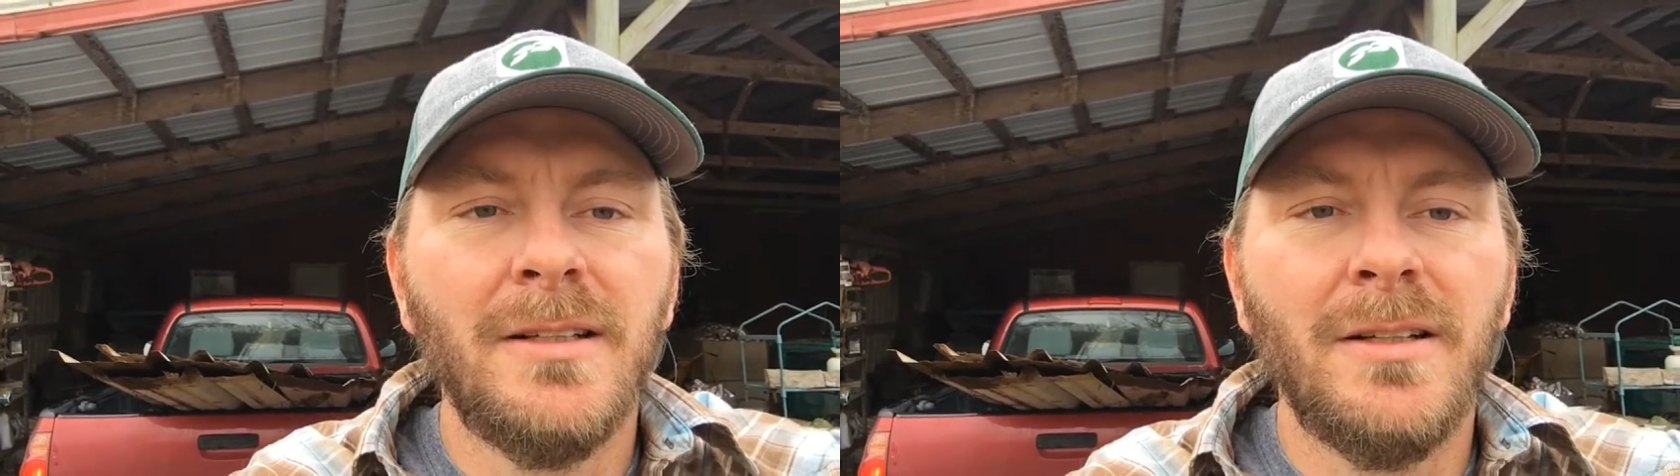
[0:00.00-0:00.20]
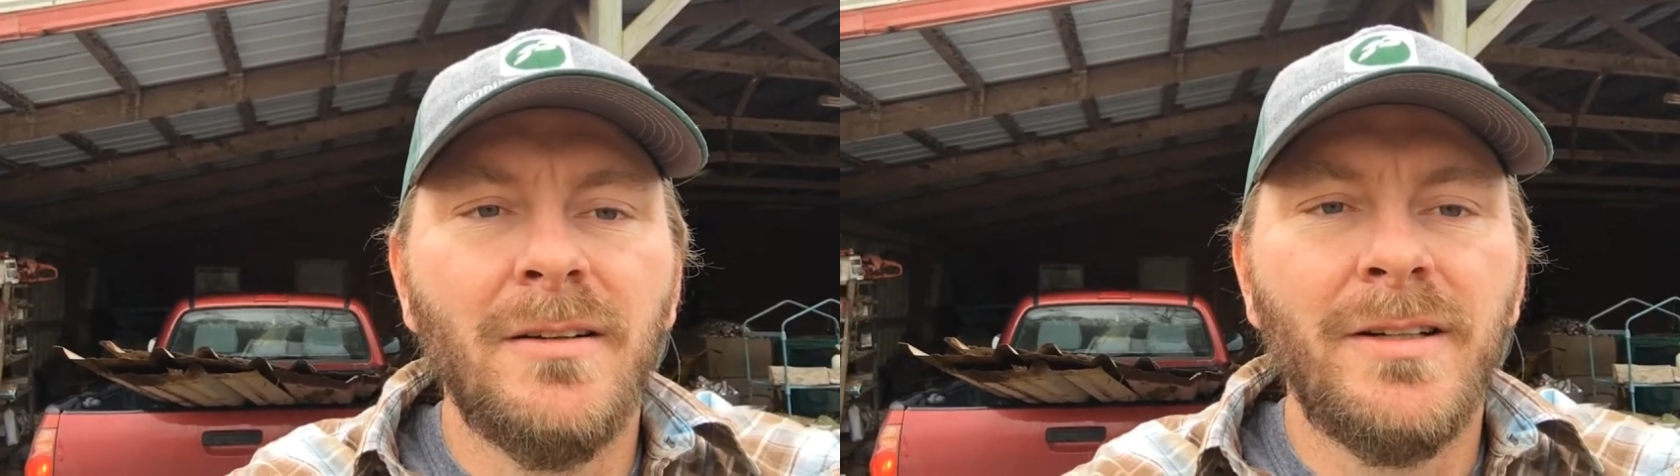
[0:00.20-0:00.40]

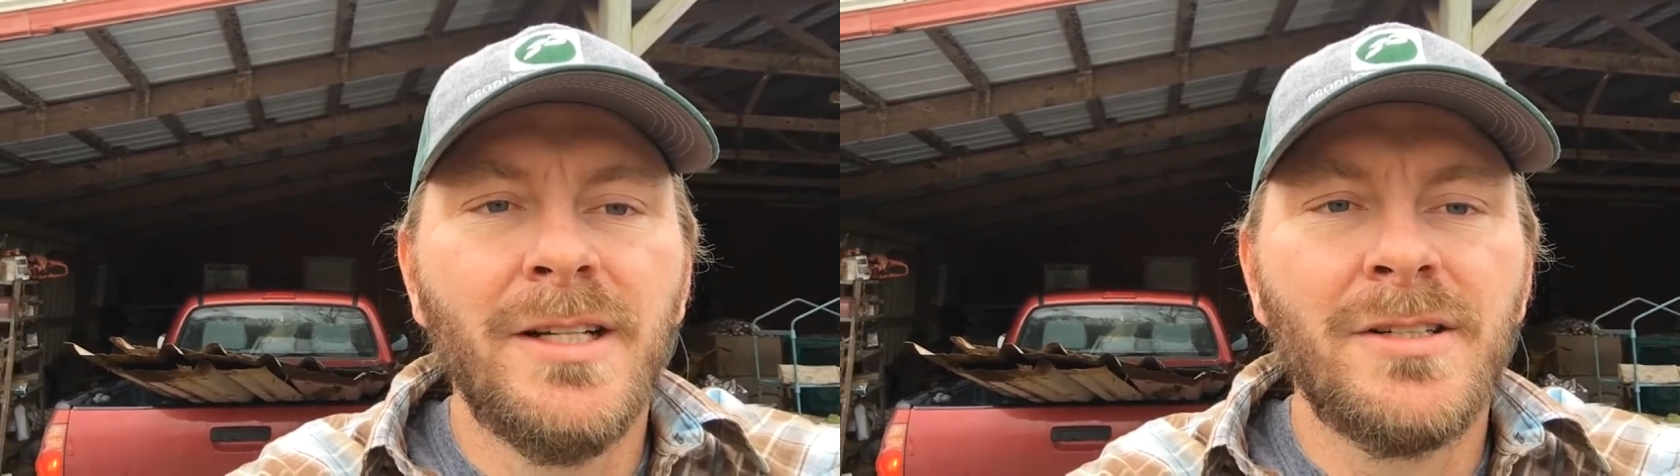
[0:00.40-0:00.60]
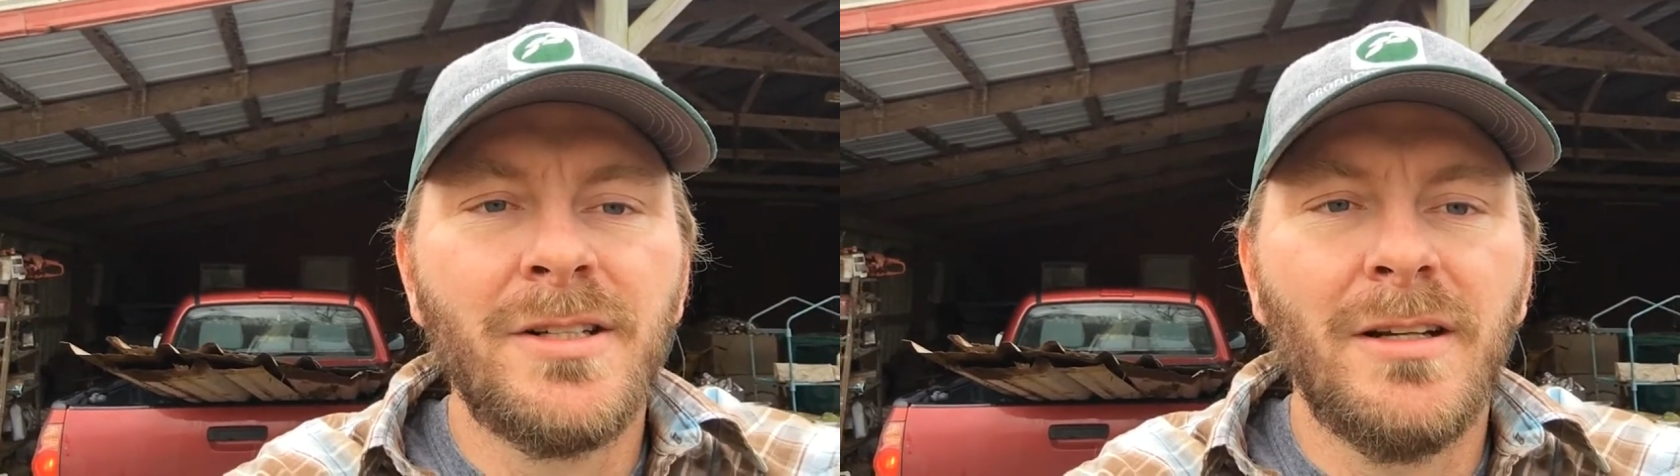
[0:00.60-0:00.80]
of
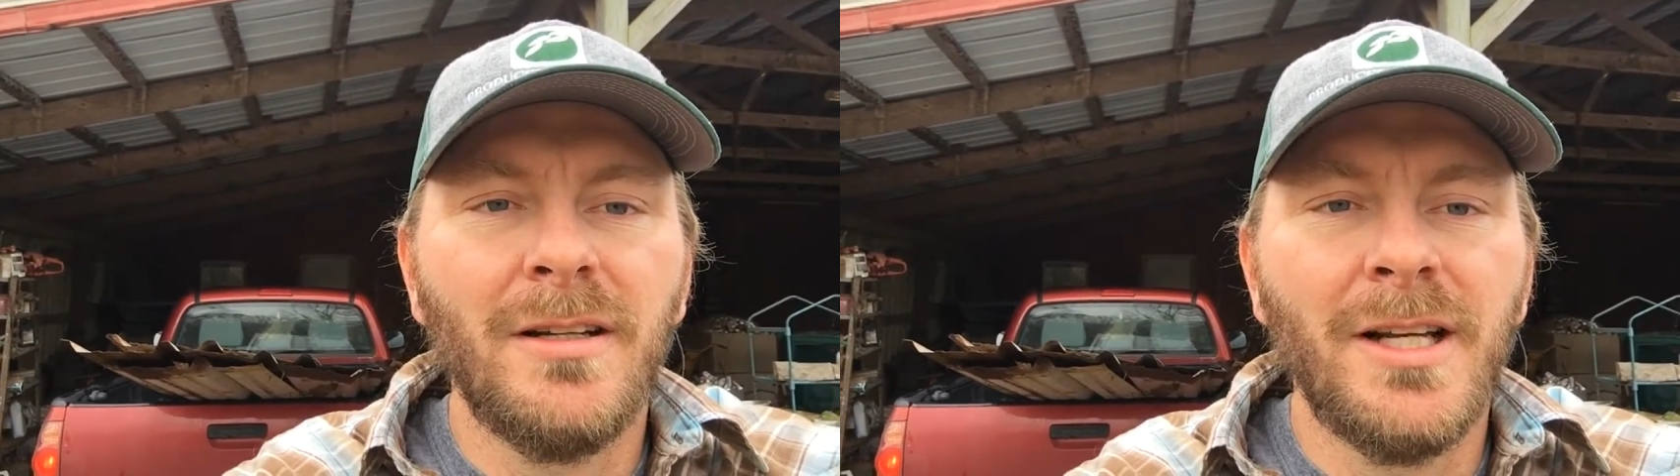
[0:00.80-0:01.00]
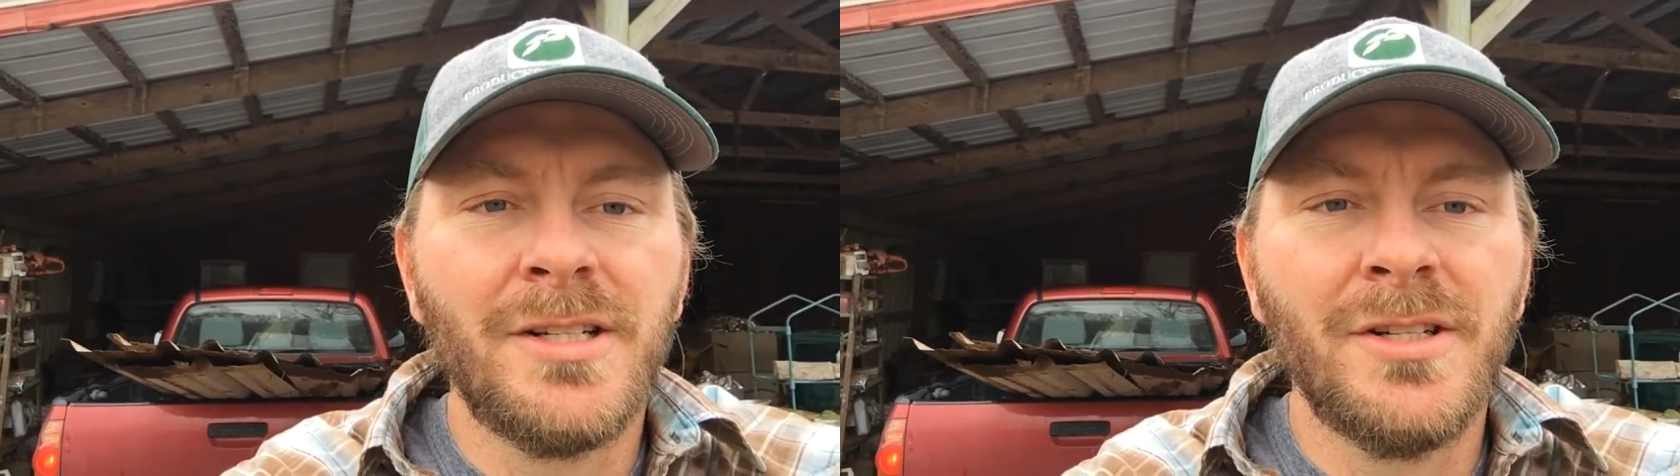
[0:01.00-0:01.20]
his
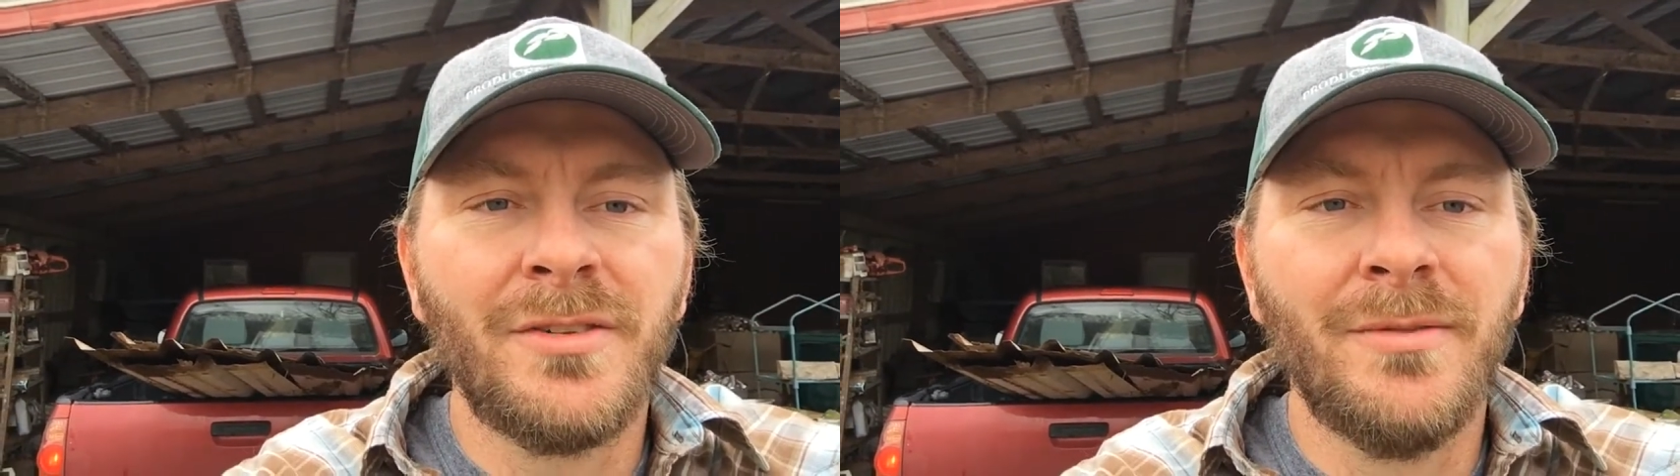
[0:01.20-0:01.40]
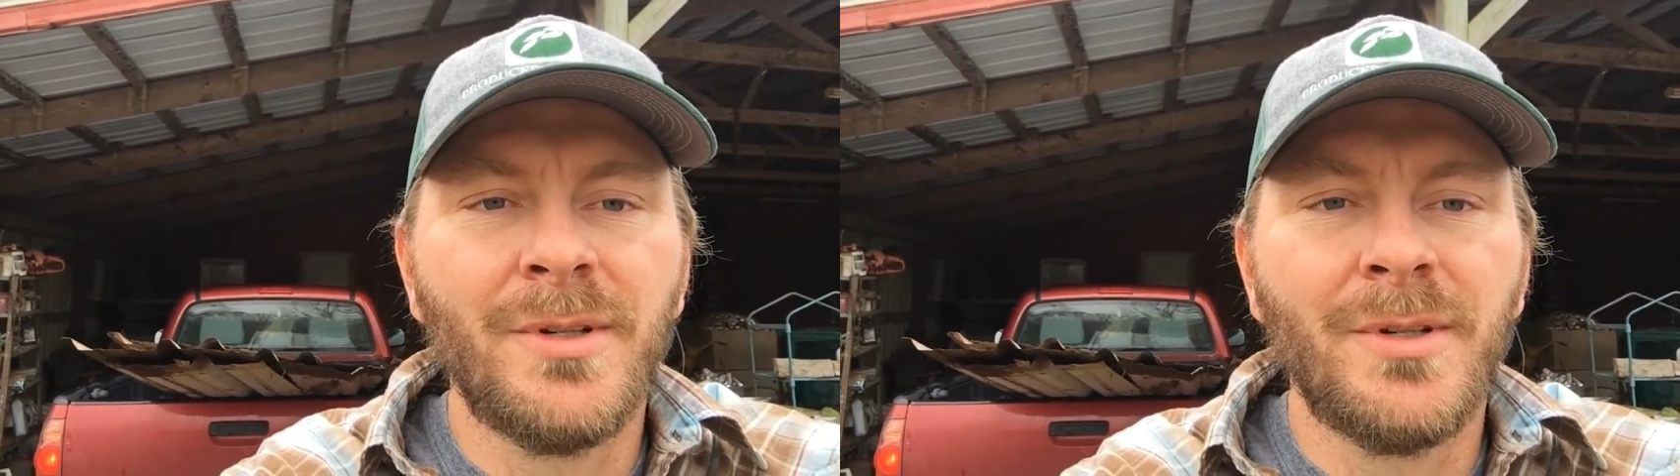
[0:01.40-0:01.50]
lessons from